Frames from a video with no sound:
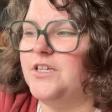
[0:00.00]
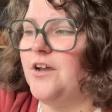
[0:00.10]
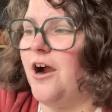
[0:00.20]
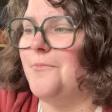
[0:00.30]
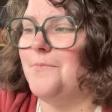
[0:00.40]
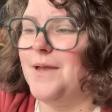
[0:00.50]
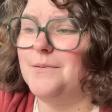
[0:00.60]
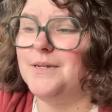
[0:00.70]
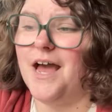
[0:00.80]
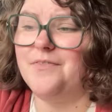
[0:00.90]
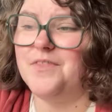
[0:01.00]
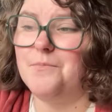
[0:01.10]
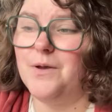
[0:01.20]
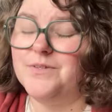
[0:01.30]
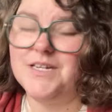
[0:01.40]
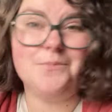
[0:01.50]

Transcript: are maybe not the most